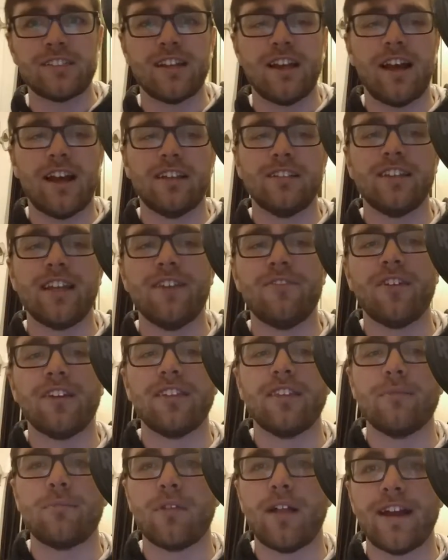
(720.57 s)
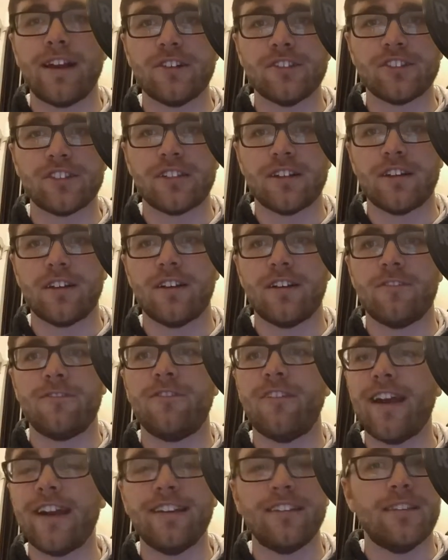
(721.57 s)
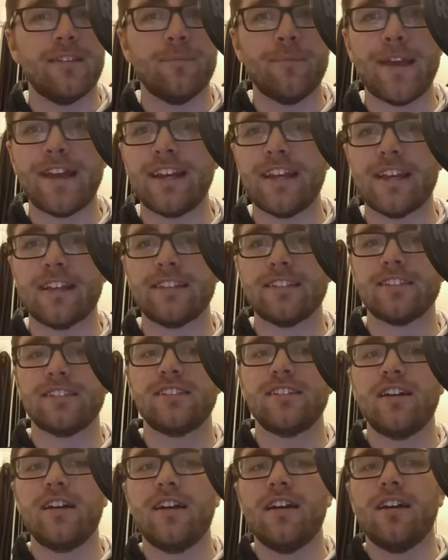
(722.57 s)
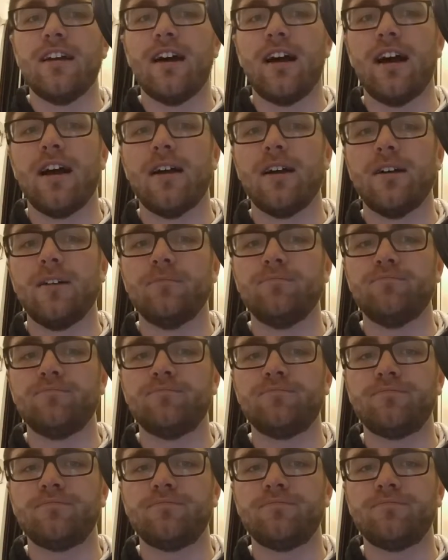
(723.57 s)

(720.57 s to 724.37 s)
leaving the players to fight the minions. And